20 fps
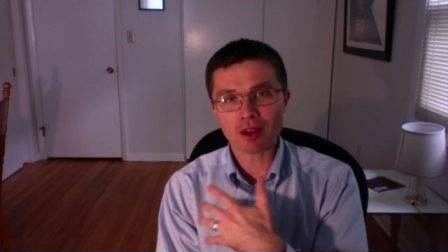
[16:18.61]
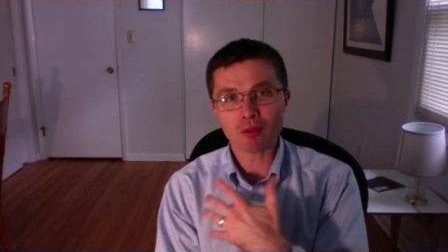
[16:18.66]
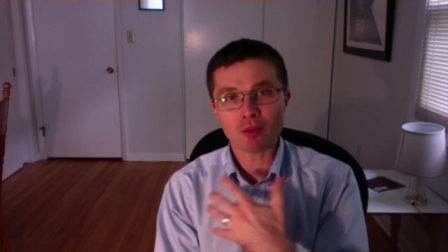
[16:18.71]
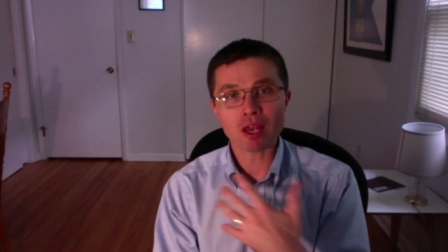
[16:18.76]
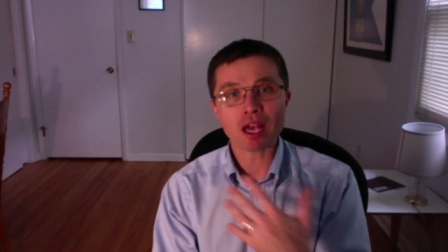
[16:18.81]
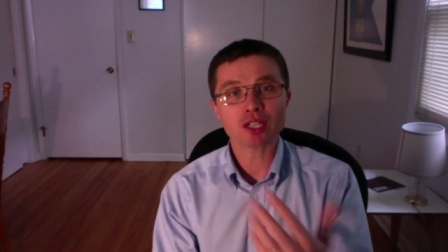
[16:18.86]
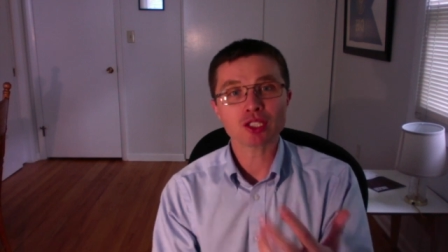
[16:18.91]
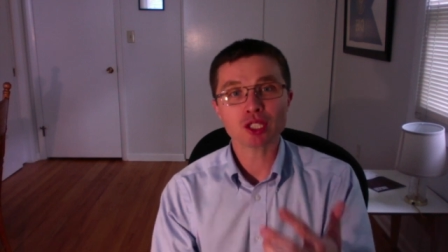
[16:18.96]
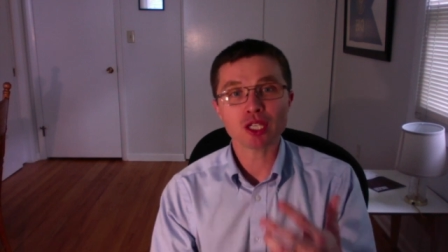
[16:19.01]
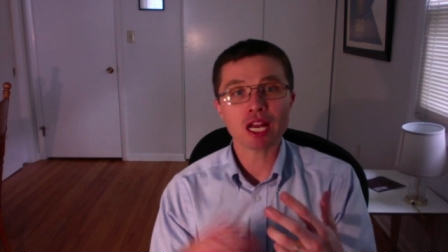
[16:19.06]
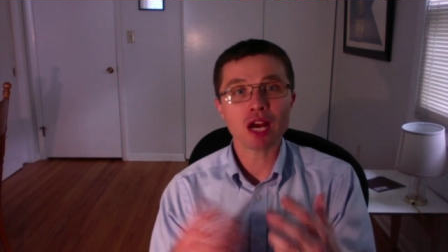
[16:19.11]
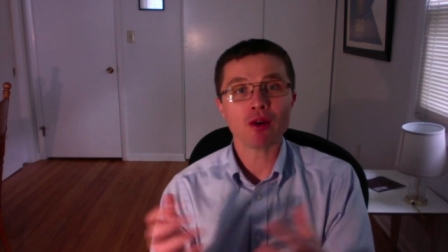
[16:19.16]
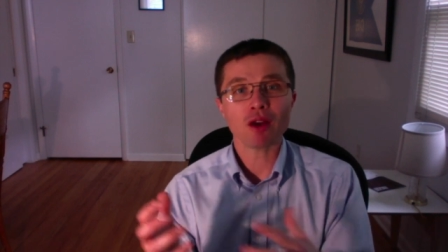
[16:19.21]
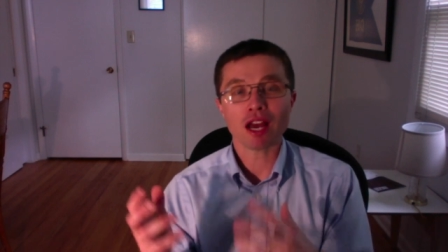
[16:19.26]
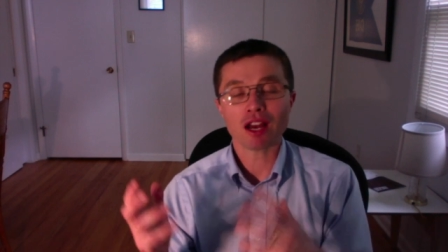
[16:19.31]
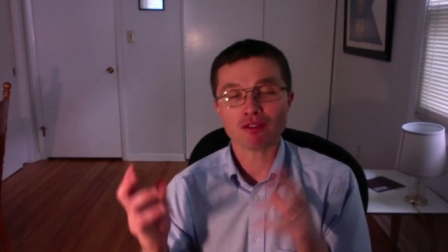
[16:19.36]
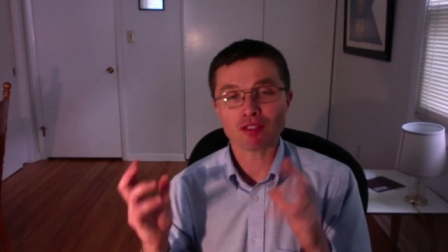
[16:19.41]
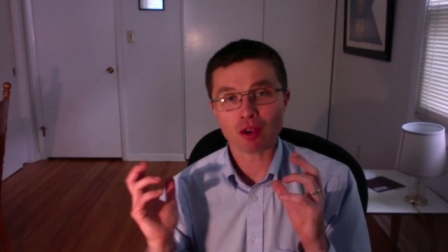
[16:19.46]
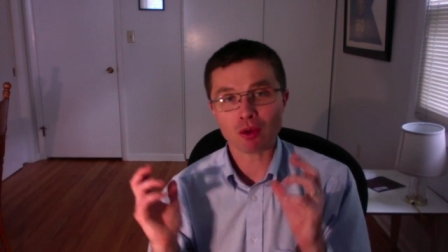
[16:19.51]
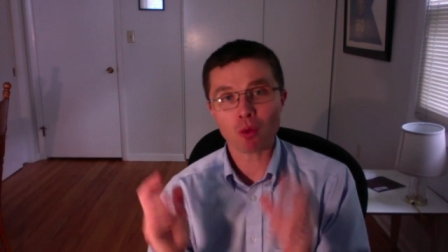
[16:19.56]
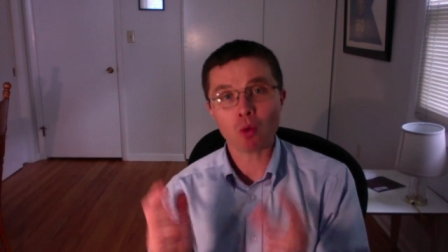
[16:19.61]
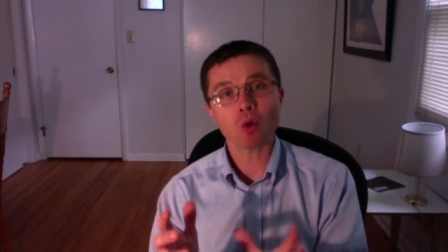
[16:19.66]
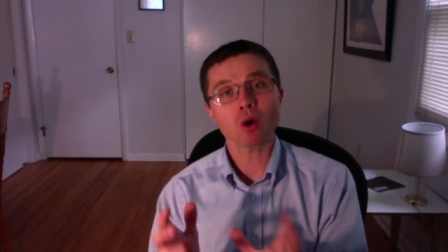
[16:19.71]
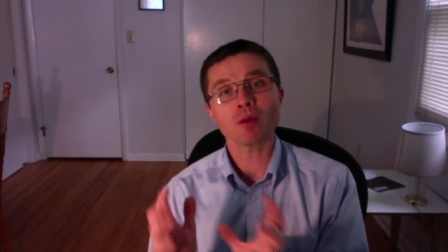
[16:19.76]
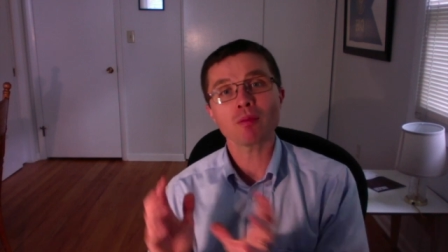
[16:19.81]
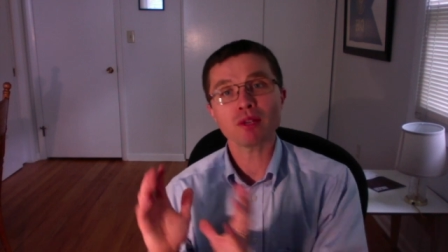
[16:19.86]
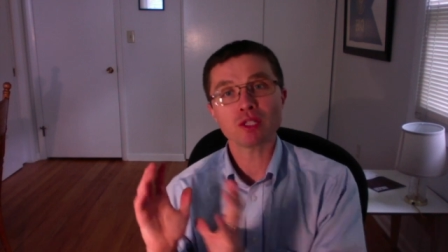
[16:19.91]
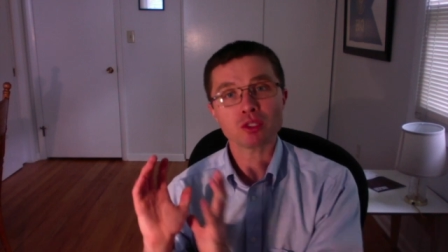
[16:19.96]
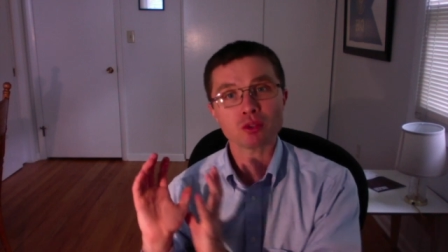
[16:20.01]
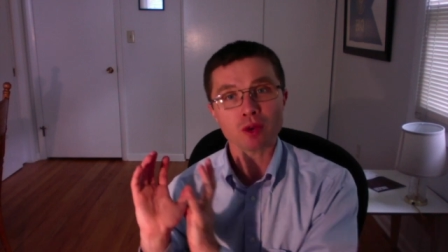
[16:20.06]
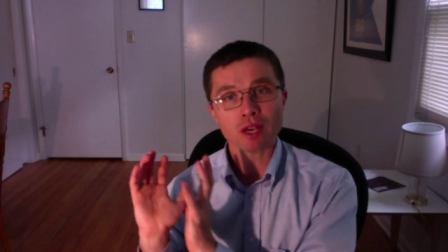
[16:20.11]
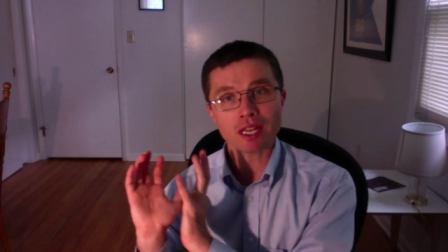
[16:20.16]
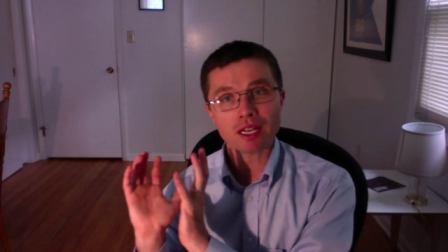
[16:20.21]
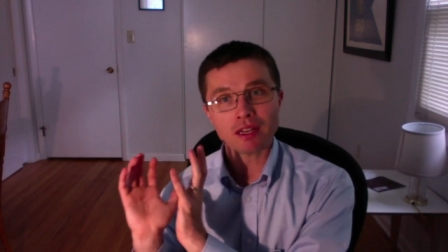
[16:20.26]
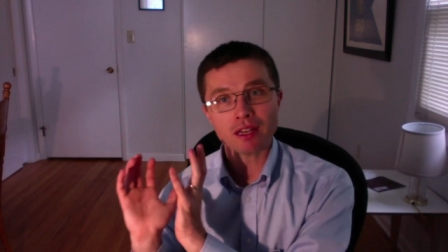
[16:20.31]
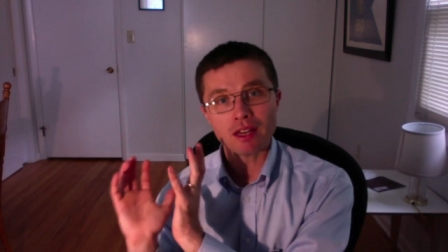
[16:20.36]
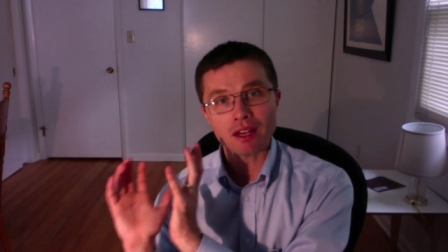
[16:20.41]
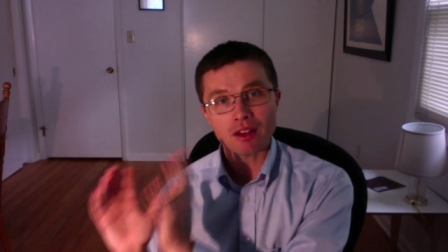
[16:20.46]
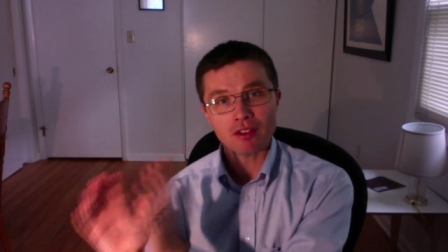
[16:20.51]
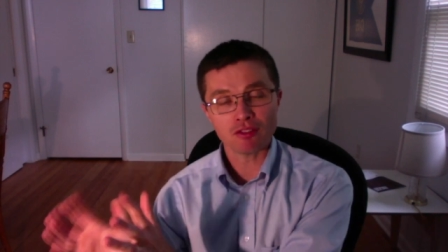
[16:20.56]
We actually now have a war
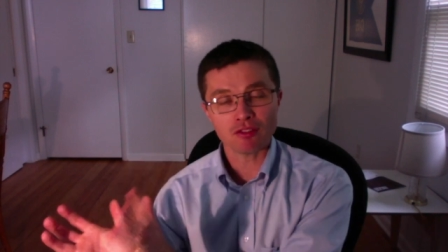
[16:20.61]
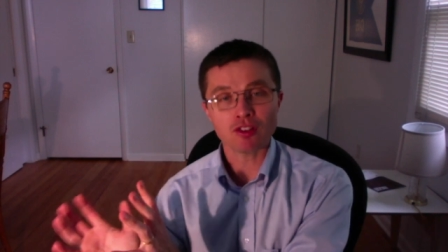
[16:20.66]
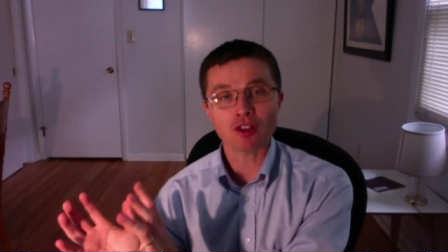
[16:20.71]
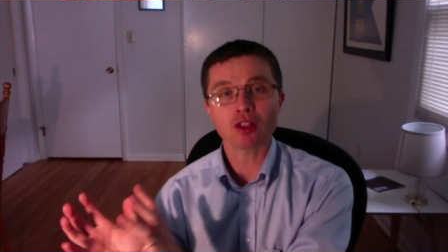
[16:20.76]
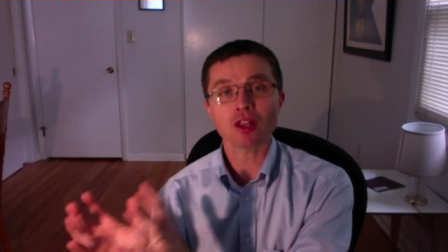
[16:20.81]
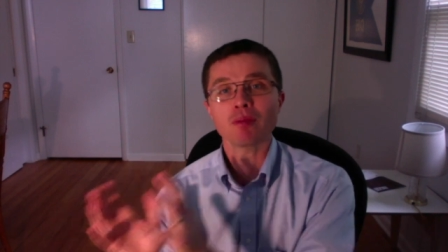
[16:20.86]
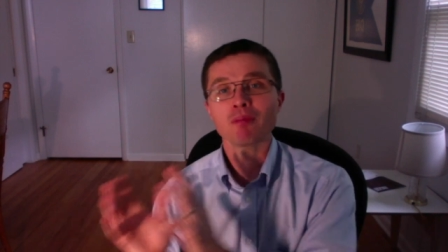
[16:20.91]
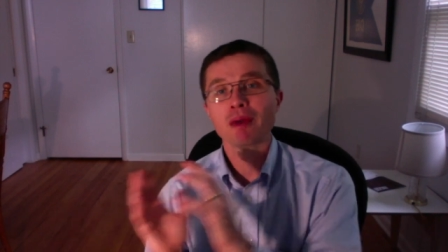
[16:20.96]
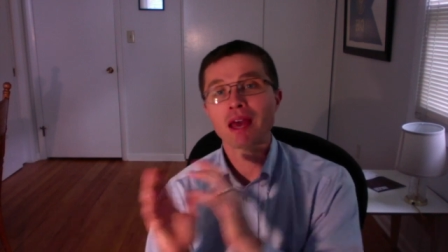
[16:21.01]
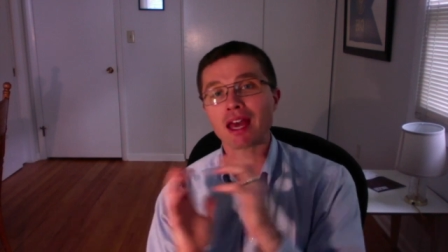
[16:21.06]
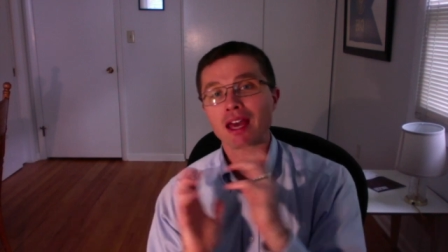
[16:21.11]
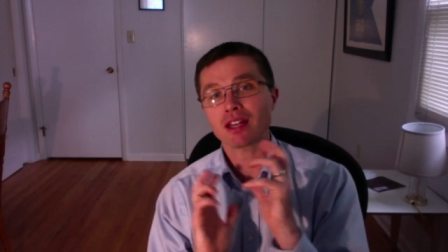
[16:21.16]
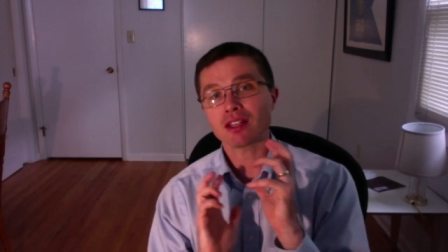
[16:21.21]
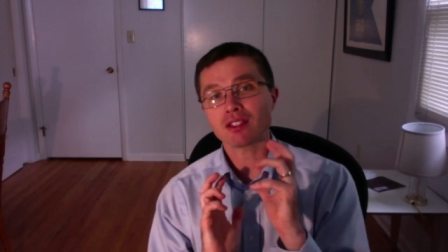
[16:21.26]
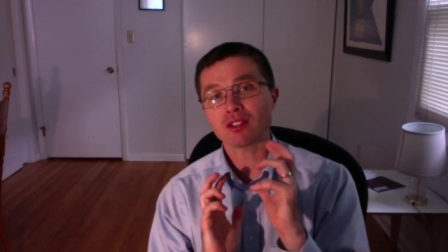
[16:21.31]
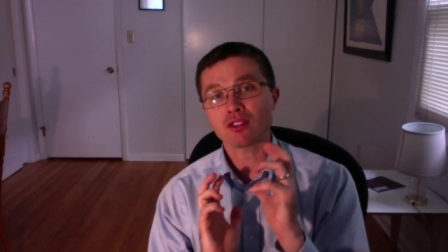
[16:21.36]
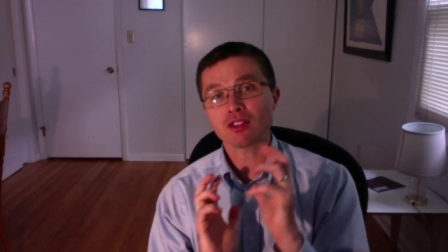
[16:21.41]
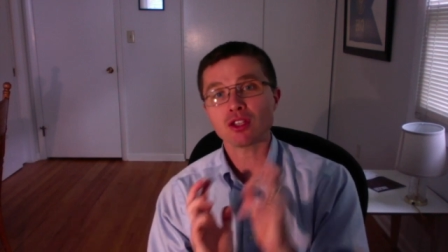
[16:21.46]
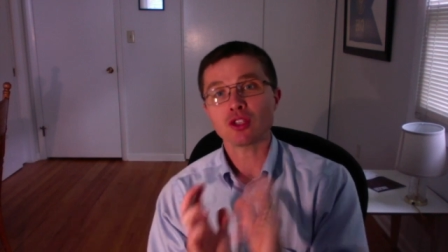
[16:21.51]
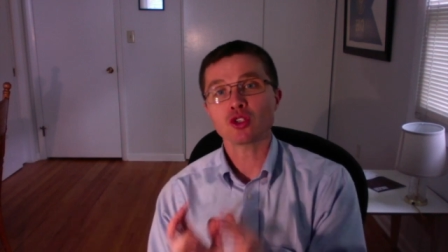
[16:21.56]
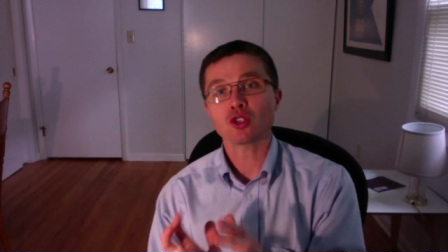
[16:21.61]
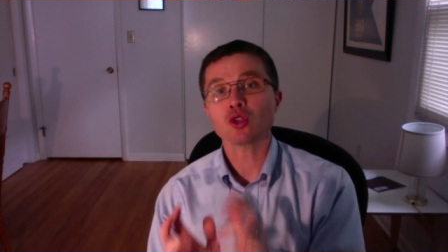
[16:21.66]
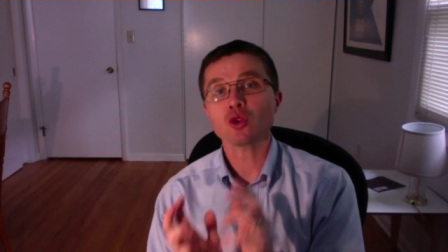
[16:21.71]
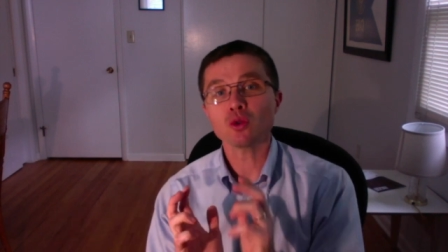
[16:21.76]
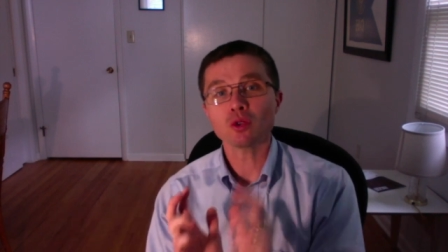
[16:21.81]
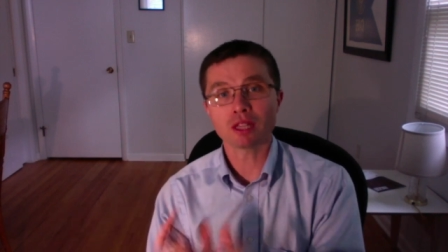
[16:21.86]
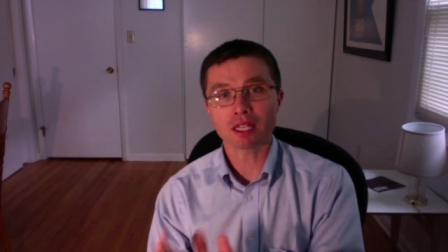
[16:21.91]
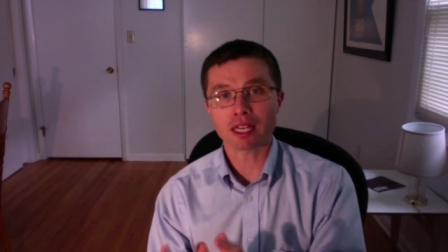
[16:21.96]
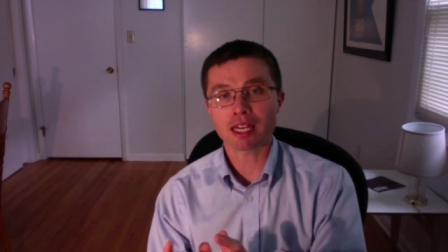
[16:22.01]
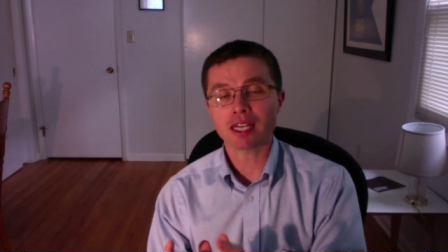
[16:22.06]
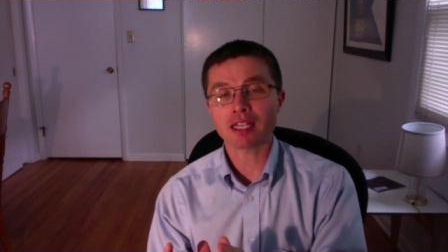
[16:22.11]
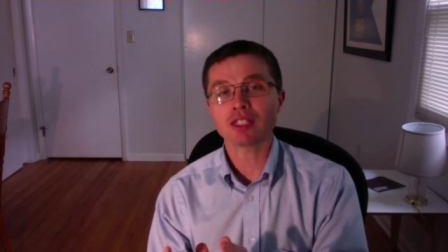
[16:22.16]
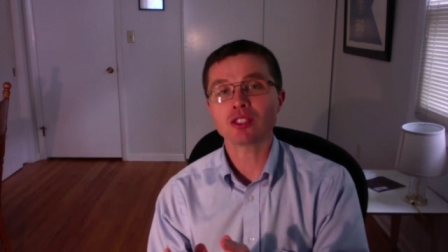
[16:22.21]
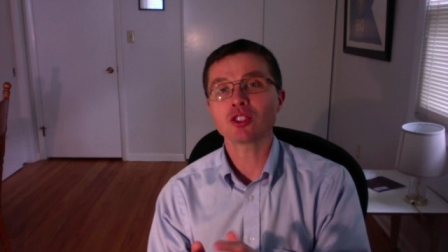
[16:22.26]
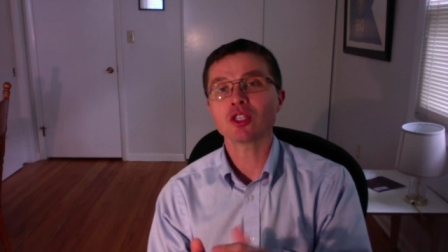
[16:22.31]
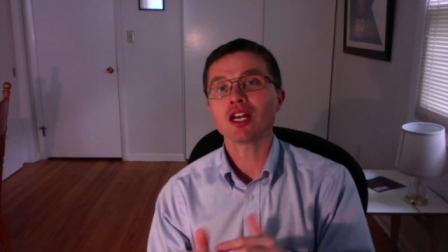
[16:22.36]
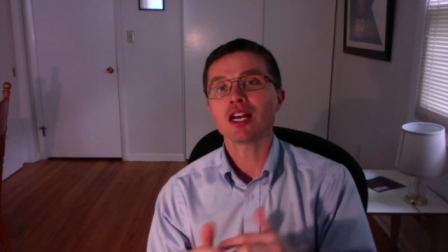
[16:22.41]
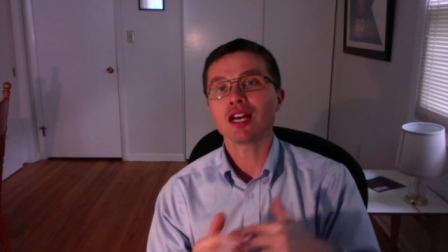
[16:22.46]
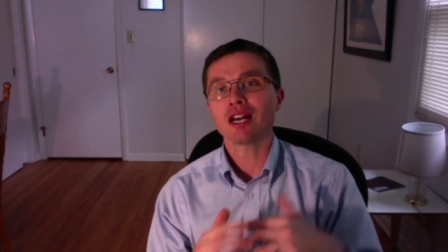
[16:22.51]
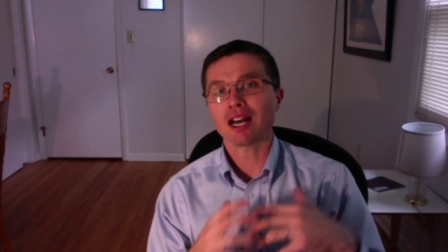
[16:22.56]
between Philip and the two
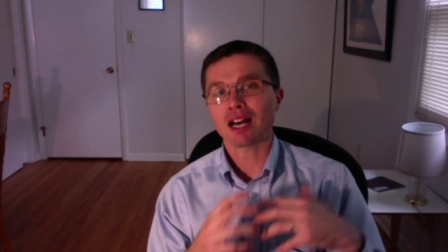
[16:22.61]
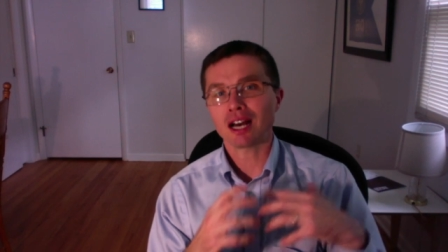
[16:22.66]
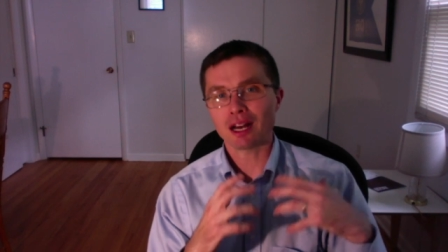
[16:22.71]
leagues